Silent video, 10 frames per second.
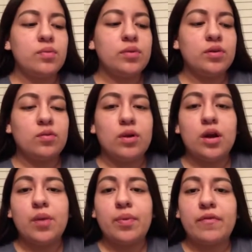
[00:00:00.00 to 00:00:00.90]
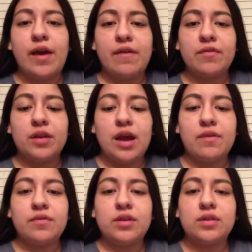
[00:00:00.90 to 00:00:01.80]
one cup of half and half
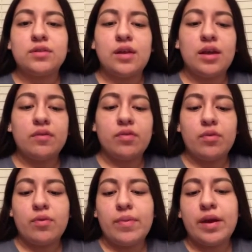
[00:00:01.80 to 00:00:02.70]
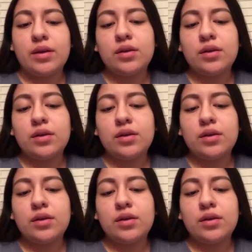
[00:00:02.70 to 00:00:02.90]
inside of your bag.